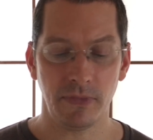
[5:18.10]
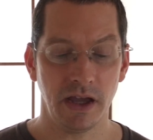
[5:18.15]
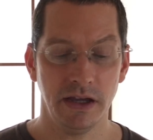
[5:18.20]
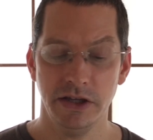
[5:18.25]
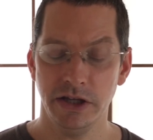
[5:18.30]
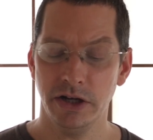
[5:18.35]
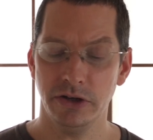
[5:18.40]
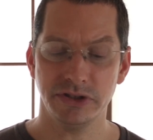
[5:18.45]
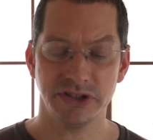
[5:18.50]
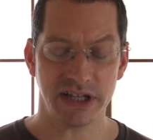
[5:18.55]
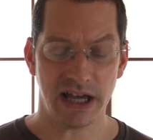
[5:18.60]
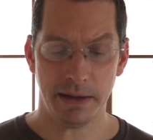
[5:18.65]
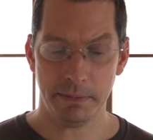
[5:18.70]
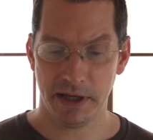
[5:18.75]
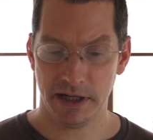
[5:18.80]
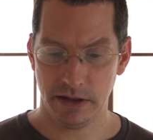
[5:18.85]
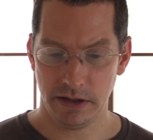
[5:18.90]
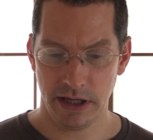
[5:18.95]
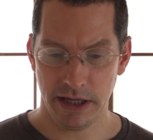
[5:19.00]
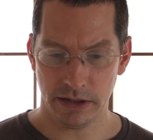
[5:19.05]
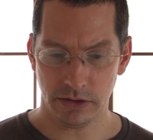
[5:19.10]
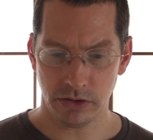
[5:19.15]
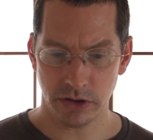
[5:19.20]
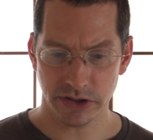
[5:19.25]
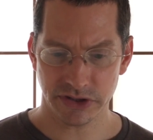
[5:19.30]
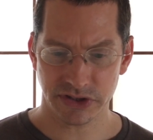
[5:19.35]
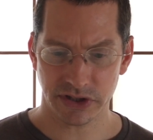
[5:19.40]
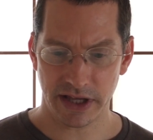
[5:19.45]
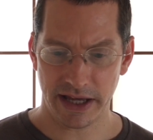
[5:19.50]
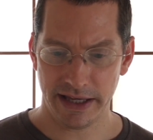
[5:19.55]
you know, Simon, it
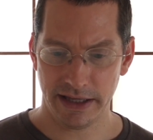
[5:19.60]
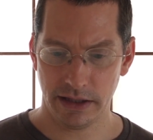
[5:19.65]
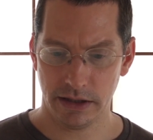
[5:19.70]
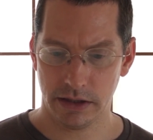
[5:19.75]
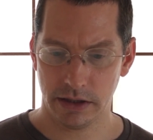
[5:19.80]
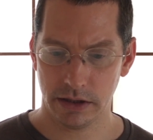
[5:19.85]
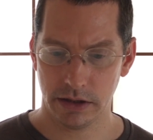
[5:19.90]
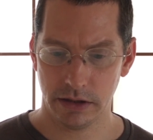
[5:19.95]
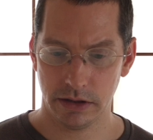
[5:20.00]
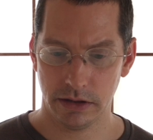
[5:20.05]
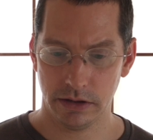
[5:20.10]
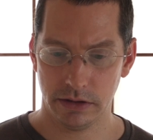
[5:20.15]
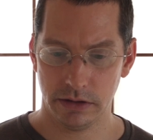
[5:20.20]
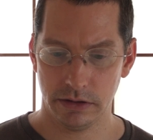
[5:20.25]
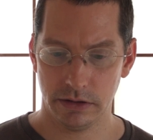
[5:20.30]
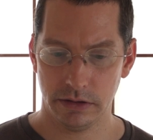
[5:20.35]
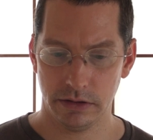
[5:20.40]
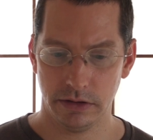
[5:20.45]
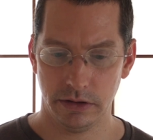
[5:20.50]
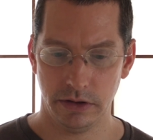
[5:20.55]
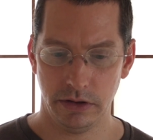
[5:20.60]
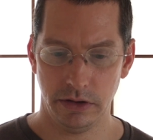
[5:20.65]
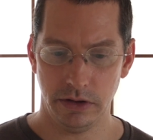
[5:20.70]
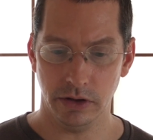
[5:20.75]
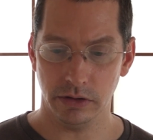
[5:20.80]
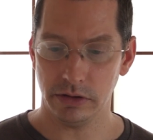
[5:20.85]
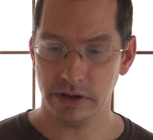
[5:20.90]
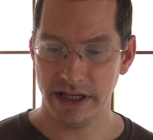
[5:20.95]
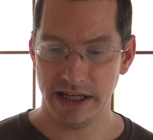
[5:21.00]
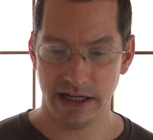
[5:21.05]
looks like
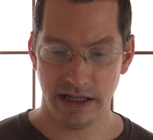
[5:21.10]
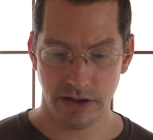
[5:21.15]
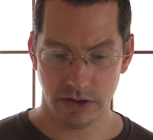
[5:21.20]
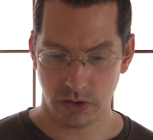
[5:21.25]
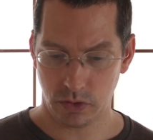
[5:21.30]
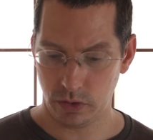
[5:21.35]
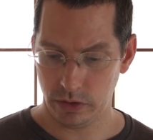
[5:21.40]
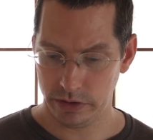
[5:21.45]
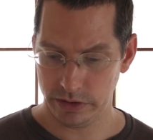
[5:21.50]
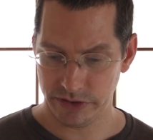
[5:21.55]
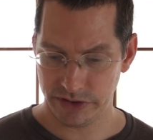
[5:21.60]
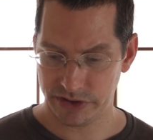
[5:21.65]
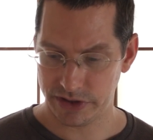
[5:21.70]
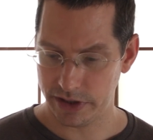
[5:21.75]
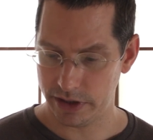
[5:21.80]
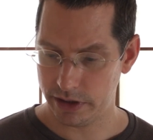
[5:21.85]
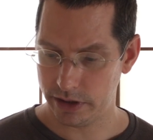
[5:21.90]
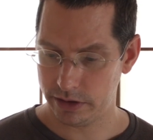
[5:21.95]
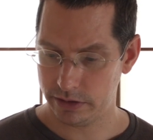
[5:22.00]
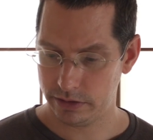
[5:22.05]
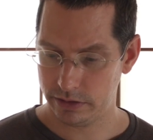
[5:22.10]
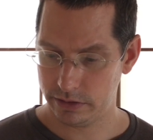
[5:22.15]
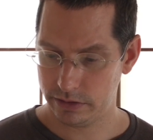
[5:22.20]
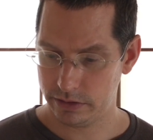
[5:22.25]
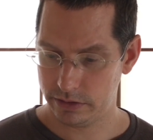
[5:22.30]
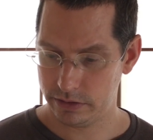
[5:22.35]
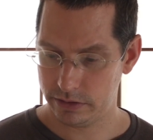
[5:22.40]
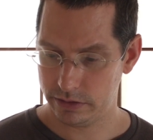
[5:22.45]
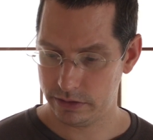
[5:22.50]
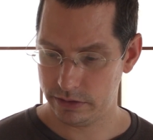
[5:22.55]
you're leaning towards the
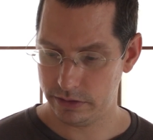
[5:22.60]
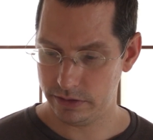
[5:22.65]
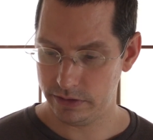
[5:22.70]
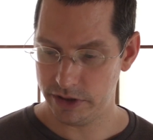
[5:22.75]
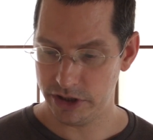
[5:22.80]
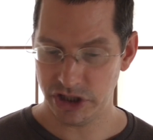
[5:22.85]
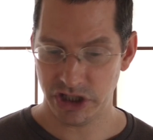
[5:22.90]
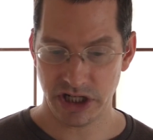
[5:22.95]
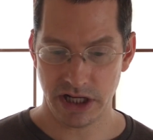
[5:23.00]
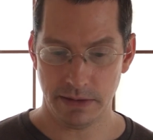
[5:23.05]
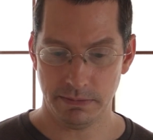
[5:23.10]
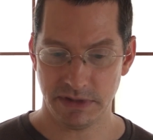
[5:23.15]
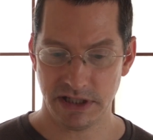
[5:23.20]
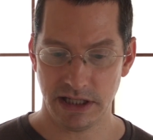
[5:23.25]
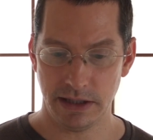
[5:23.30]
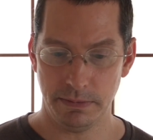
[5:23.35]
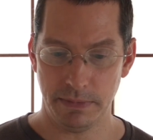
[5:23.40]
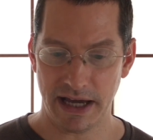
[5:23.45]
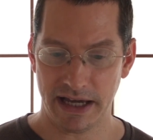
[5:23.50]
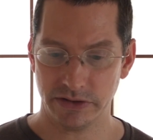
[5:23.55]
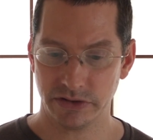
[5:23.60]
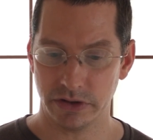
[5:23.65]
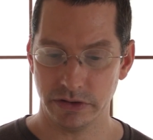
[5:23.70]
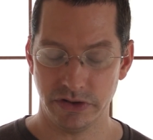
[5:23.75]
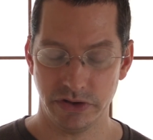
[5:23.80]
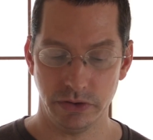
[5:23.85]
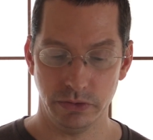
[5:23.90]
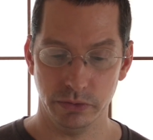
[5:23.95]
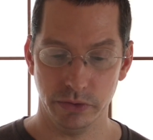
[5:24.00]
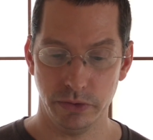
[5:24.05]
GMT Master
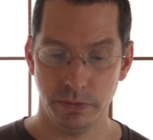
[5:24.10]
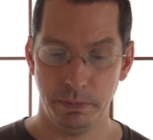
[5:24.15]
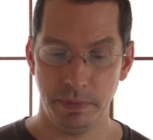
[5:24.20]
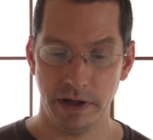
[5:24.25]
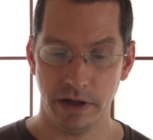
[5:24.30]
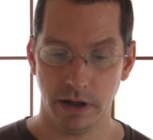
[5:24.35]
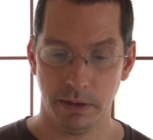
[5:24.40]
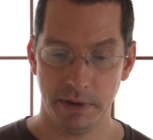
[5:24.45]
II root beer.